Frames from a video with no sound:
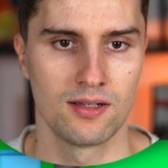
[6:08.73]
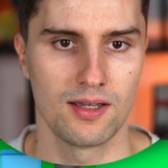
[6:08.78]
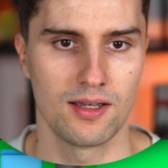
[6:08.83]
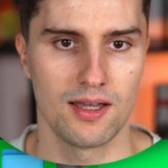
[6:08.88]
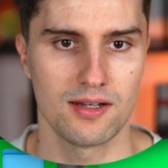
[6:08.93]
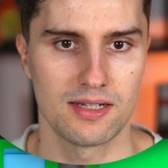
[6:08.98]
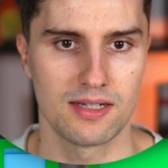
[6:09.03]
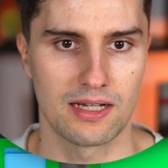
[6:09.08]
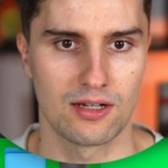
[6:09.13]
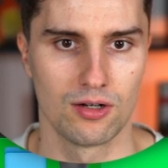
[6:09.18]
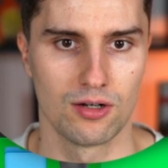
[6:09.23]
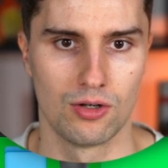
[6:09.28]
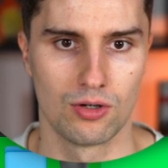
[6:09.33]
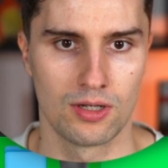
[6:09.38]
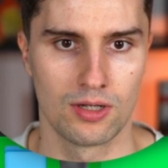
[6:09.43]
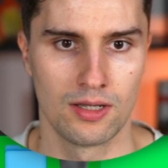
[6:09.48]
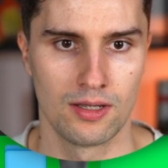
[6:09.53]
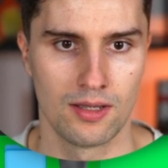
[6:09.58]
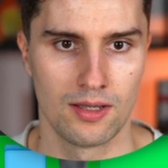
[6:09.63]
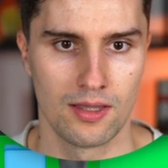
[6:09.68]
and take a
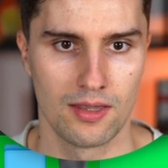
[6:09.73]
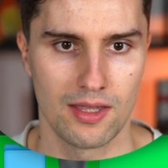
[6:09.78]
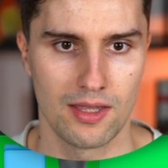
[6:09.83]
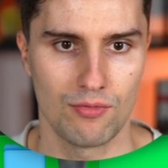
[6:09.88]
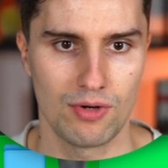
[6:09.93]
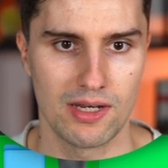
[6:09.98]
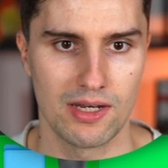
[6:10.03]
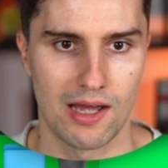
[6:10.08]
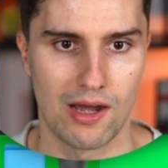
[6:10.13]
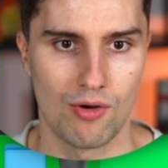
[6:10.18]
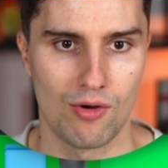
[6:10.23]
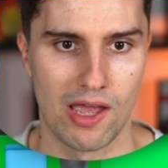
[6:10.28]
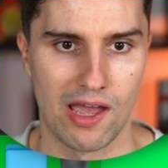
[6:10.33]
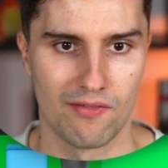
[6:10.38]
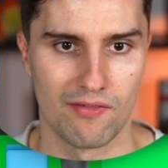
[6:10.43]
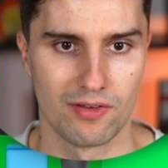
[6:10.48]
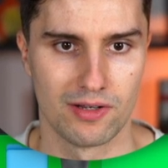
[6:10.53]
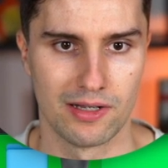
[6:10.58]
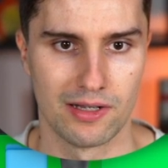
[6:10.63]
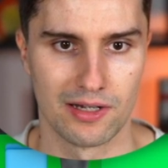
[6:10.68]
look, then we now
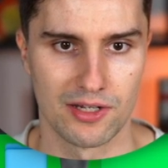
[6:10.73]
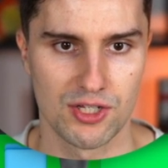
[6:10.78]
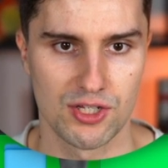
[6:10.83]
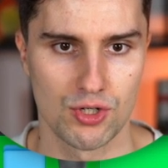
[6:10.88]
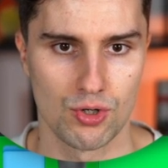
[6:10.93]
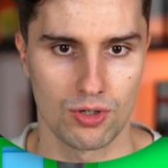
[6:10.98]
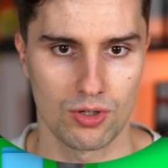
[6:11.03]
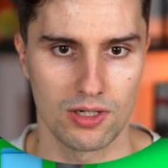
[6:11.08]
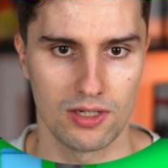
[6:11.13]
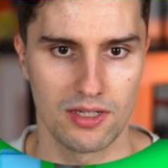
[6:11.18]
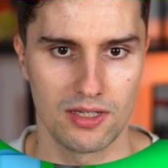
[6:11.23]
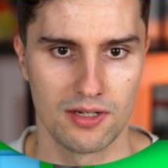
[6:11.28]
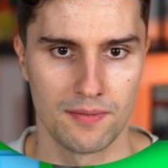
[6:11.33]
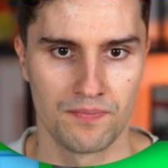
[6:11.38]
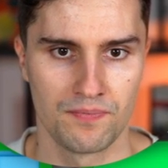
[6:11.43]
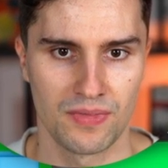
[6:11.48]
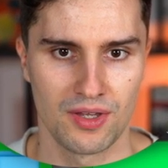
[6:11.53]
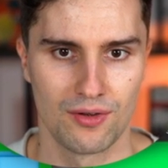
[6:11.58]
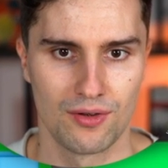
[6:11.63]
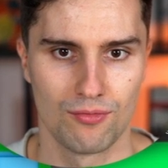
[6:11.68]
have a little circle here
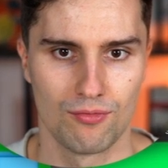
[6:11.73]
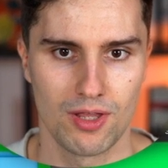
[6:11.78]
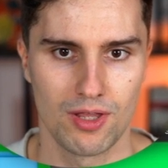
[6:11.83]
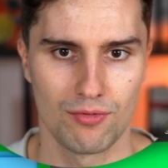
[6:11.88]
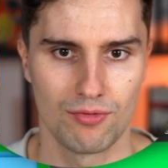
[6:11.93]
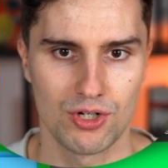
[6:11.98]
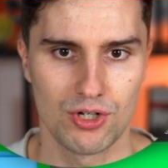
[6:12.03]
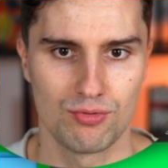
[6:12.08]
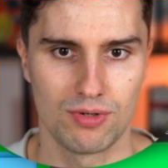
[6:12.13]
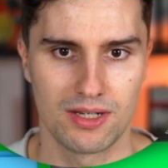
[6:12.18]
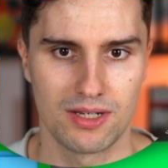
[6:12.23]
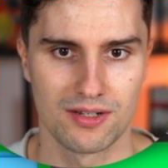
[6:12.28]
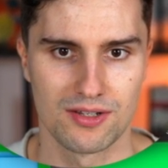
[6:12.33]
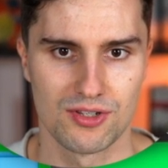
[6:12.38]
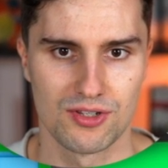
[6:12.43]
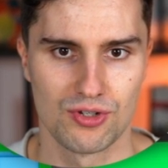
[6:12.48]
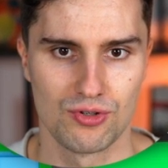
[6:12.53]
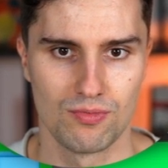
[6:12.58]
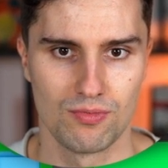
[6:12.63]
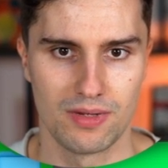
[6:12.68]
with which we can
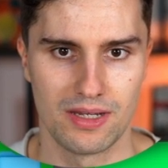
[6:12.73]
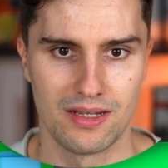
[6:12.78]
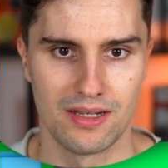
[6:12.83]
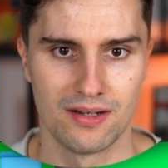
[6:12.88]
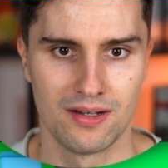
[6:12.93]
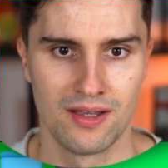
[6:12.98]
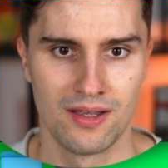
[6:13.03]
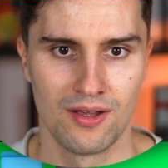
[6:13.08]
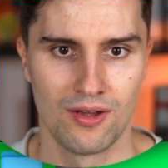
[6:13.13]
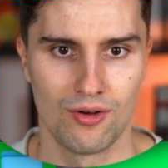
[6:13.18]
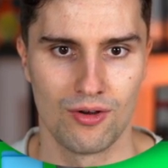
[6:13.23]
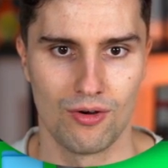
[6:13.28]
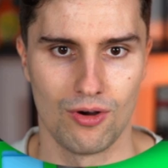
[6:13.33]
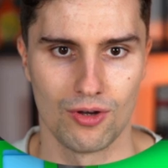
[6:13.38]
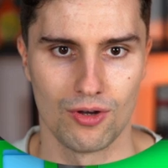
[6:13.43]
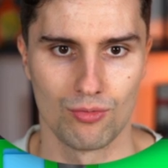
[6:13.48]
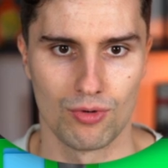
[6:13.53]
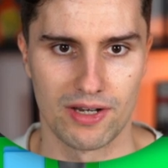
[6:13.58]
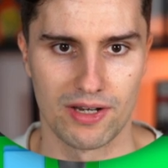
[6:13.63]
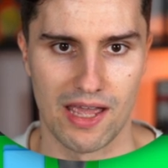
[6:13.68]
zoom in
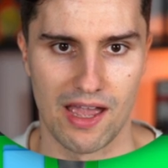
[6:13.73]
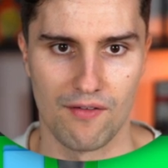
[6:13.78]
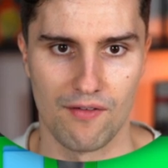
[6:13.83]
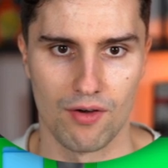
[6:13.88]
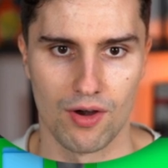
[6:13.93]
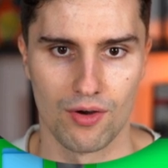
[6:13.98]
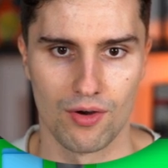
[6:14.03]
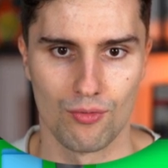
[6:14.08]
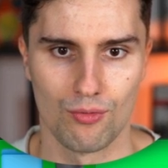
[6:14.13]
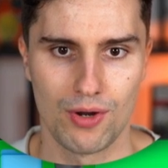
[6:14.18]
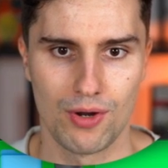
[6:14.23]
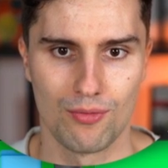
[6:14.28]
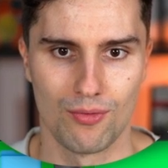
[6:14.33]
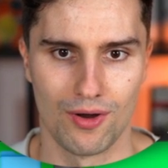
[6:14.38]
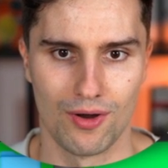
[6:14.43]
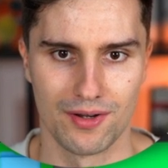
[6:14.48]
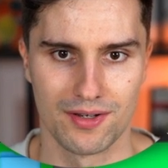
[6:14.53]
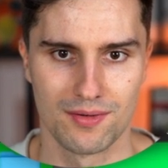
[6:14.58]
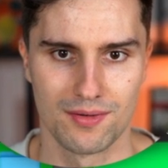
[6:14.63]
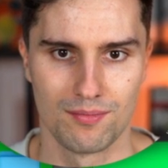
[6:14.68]
on whatever we
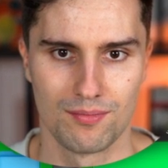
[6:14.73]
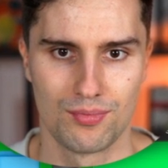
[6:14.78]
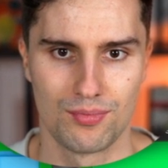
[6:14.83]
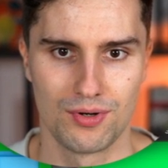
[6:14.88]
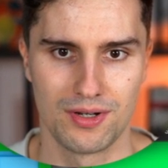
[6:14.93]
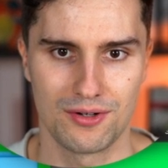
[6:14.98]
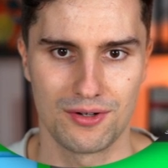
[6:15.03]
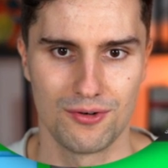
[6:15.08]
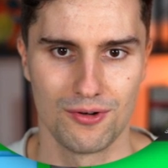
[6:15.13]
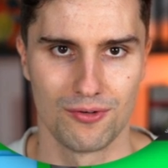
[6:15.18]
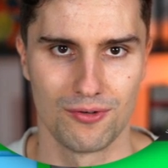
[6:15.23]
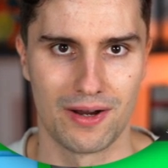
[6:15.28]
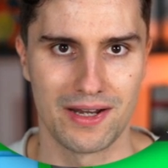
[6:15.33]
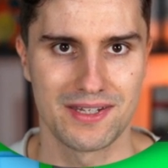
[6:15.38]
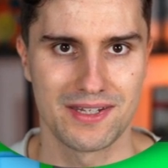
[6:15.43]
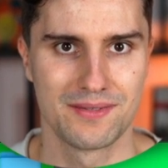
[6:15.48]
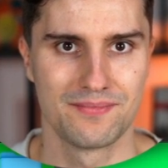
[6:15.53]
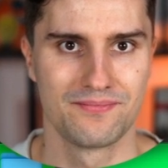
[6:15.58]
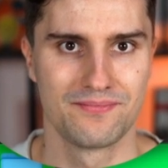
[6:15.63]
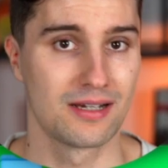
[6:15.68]
want. Pretty cool,
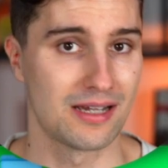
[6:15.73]
right?